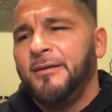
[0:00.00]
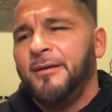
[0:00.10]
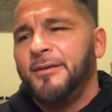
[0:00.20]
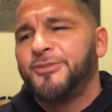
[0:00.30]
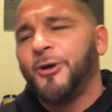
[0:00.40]

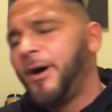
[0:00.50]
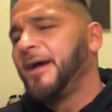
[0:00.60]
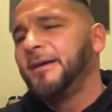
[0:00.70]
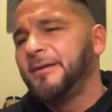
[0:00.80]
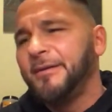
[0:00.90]
So
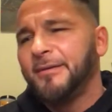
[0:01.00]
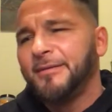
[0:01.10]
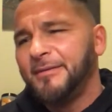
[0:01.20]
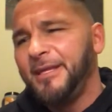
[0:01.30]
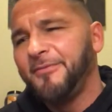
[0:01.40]
I
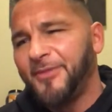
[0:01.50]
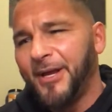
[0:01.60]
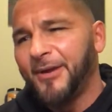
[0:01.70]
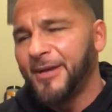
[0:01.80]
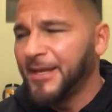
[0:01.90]
leave there
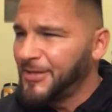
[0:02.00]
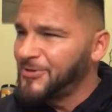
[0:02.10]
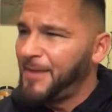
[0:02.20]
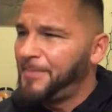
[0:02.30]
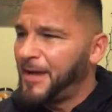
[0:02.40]
and I get
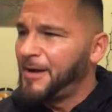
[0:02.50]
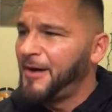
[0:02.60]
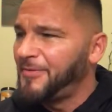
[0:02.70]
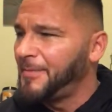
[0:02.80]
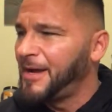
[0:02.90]
dropped back off
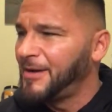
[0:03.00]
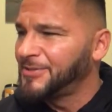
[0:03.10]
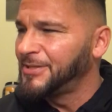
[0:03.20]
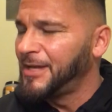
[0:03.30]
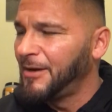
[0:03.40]
at my house,
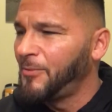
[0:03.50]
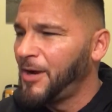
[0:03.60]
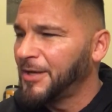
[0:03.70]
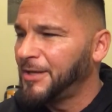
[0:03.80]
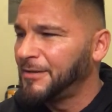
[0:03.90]
and now I
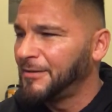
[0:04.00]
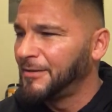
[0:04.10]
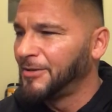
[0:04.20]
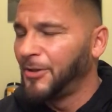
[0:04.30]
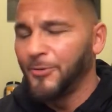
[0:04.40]
walk in
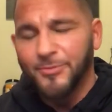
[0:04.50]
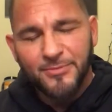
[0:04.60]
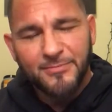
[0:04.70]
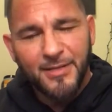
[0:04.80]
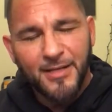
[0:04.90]
alone.
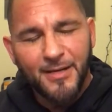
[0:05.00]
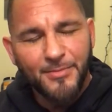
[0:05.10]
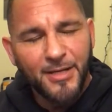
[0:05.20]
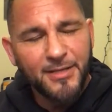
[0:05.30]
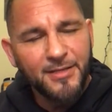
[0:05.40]
And I'm
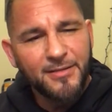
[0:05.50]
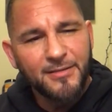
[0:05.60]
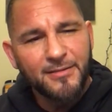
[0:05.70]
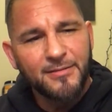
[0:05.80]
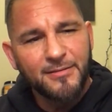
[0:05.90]
like,
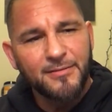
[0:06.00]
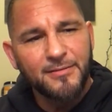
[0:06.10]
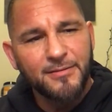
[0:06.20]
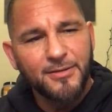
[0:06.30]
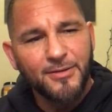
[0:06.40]

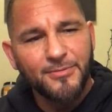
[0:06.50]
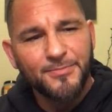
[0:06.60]
you know,